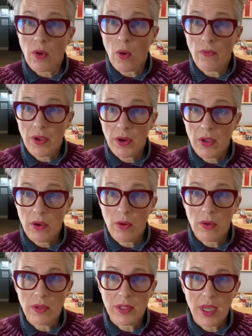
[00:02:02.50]
very
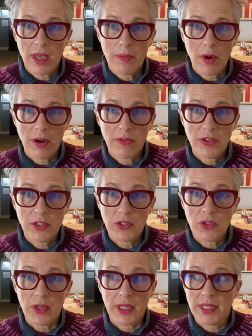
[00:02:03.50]
old artificial
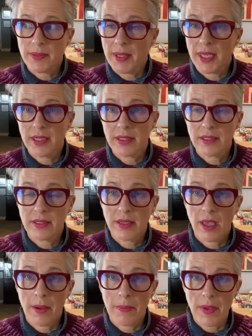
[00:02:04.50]
trees because
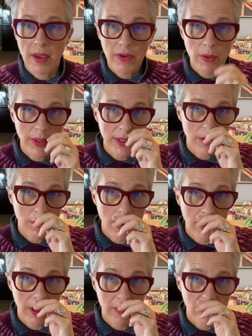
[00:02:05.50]
every once in a
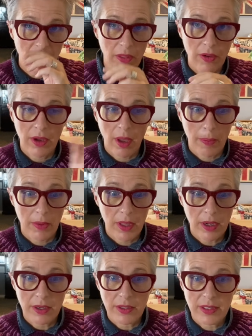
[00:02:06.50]
while, every other couple of
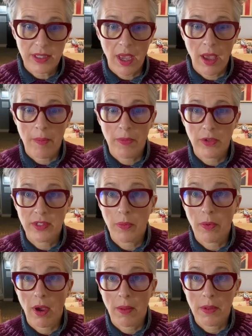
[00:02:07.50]
years, there's a
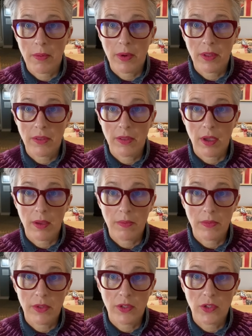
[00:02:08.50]
problem with
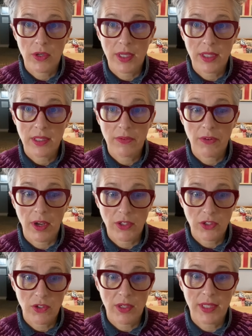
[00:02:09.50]
the fresh
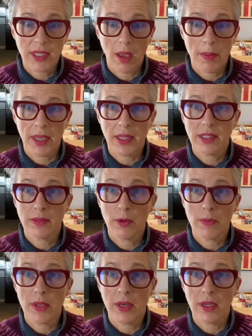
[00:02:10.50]
trees coming into
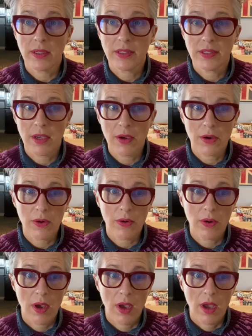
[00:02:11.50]
Bermuda. So
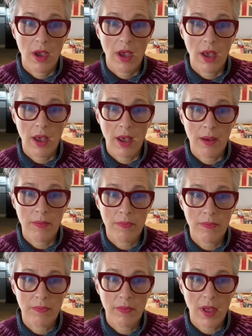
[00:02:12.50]

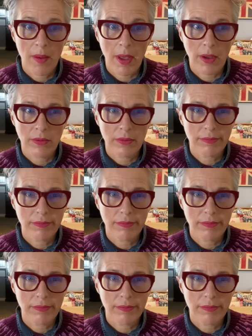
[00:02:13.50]
about